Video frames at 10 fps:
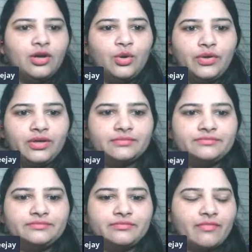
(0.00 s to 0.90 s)
Okay,
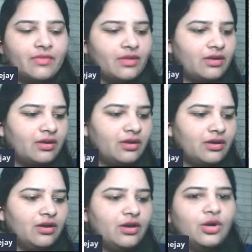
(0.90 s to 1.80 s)

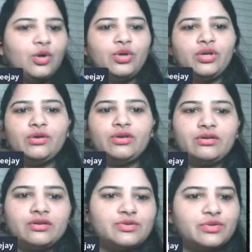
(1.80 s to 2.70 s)

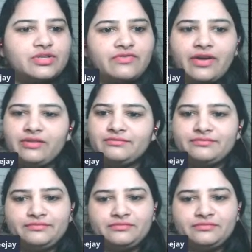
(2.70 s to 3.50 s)
okay. So it's fine.